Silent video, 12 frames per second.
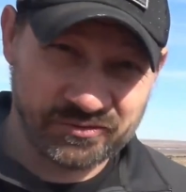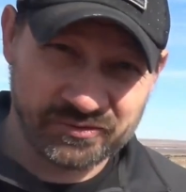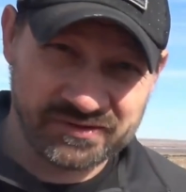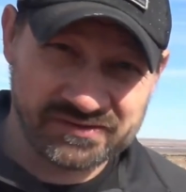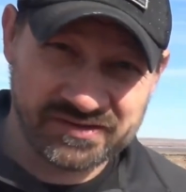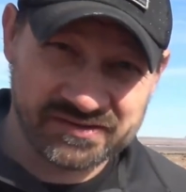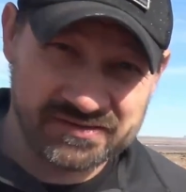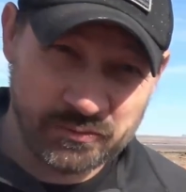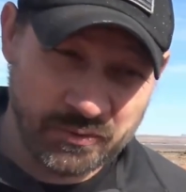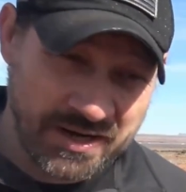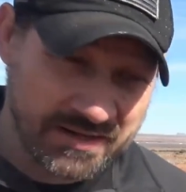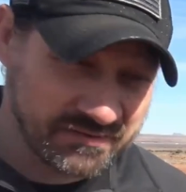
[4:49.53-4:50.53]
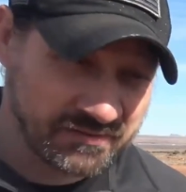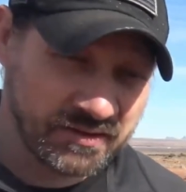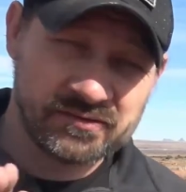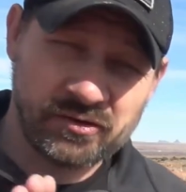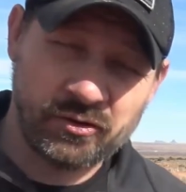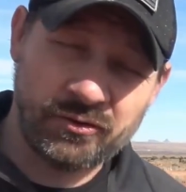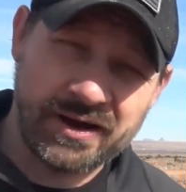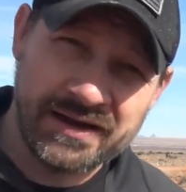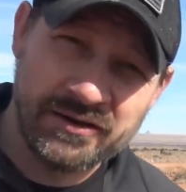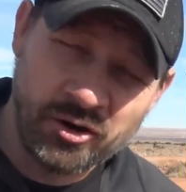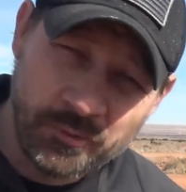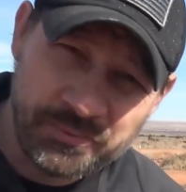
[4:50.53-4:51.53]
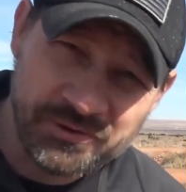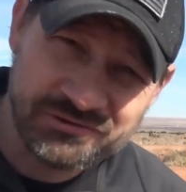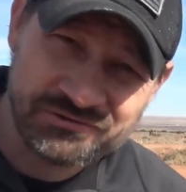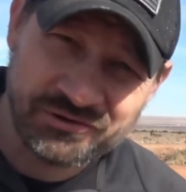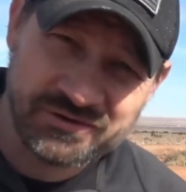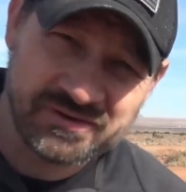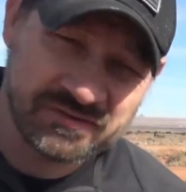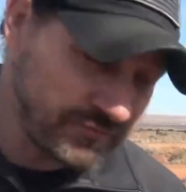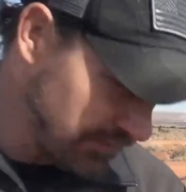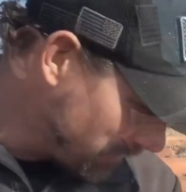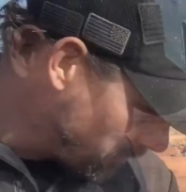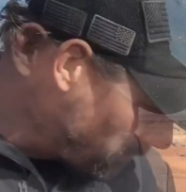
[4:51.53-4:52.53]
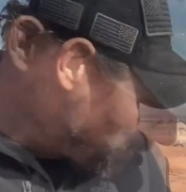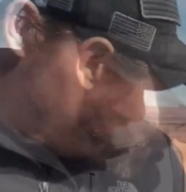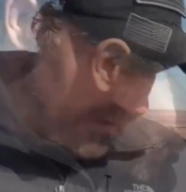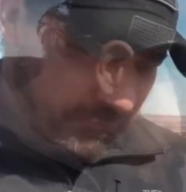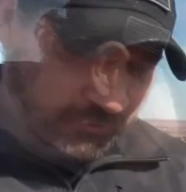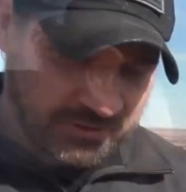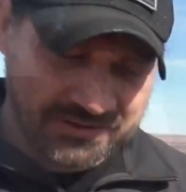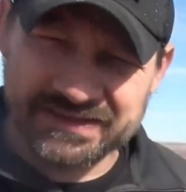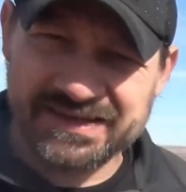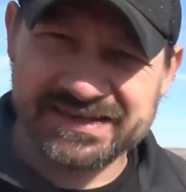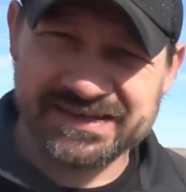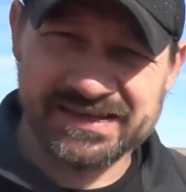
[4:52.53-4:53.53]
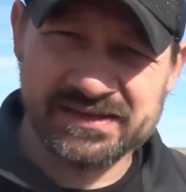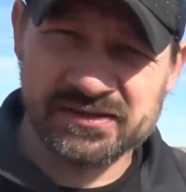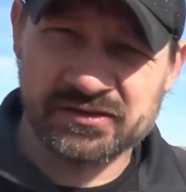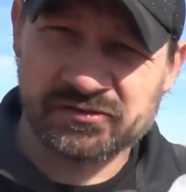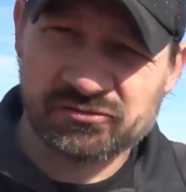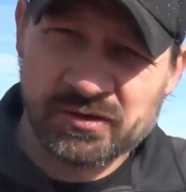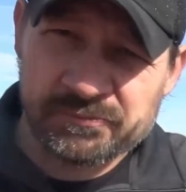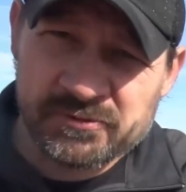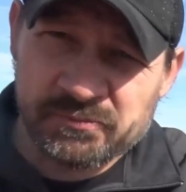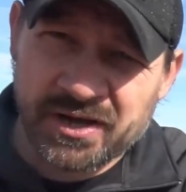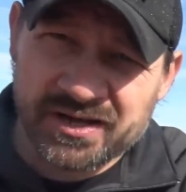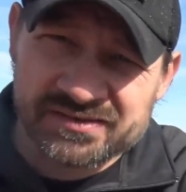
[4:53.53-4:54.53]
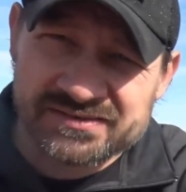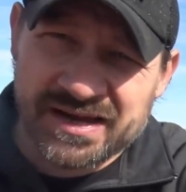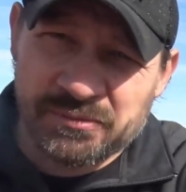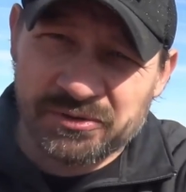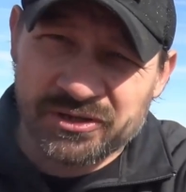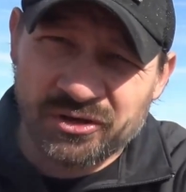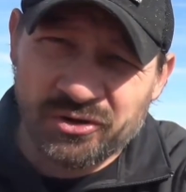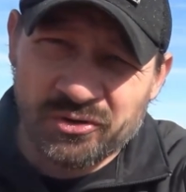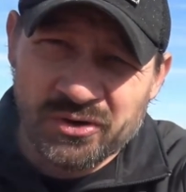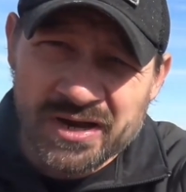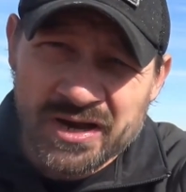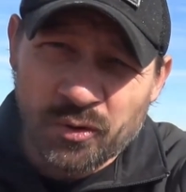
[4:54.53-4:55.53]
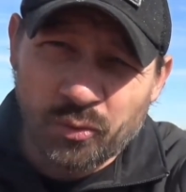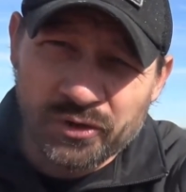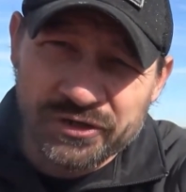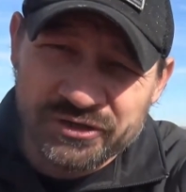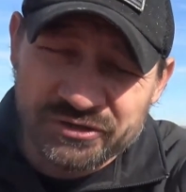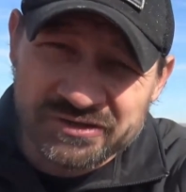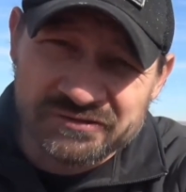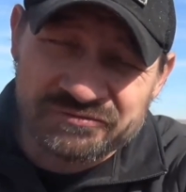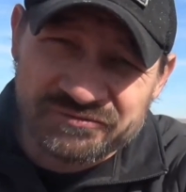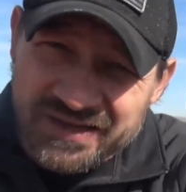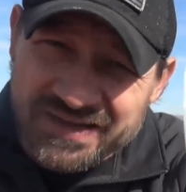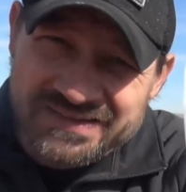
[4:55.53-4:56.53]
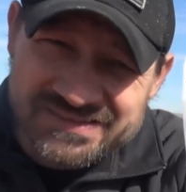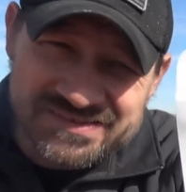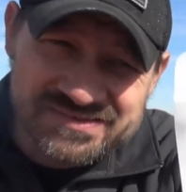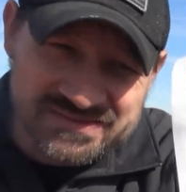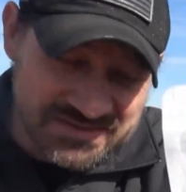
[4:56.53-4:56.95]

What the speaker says: only 60 watts. So I hope you enjoyed this video. So I'll put a link in the description box down below where you can find these